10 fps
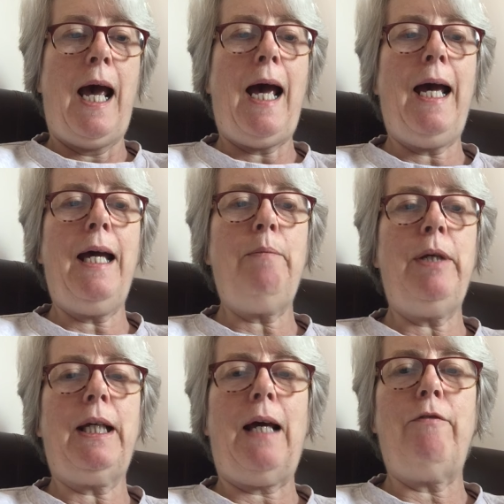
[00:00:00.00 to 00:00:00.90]
Anne
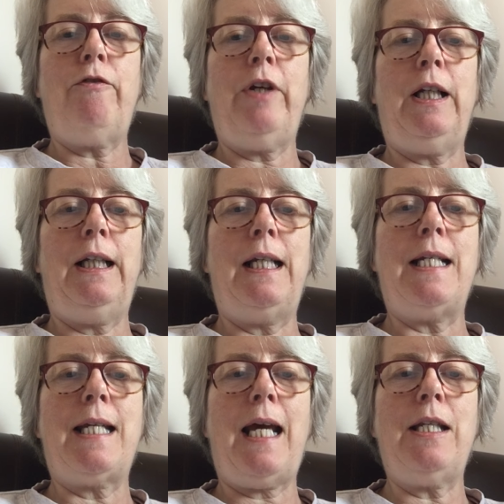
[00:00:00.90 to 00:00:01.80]
began feeling
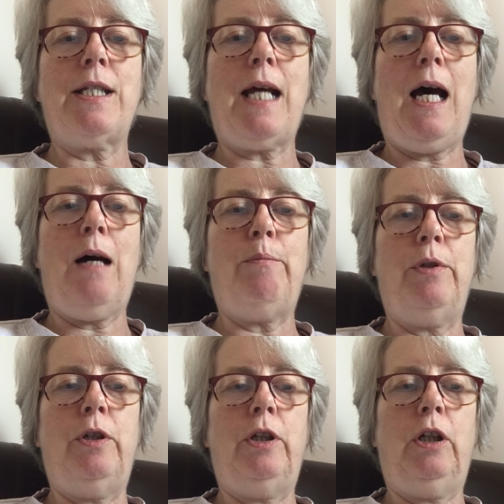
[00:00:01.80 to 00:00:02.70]
intense
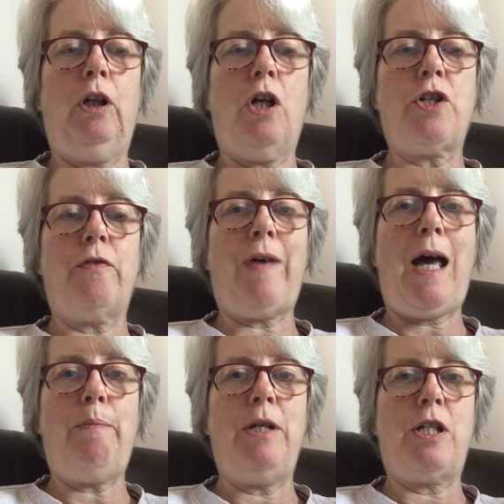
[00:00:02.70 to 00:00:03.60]
heartburn and loss of
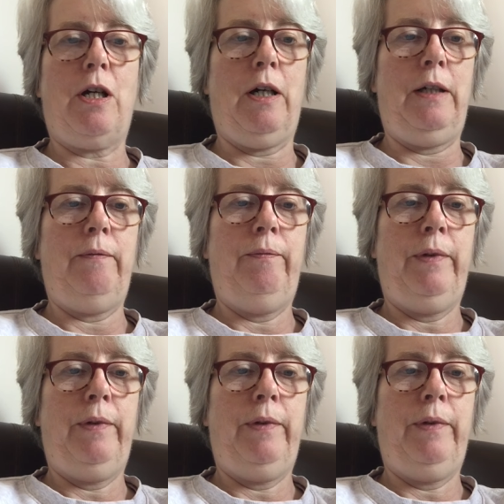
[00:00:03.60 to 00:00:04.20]
appetite.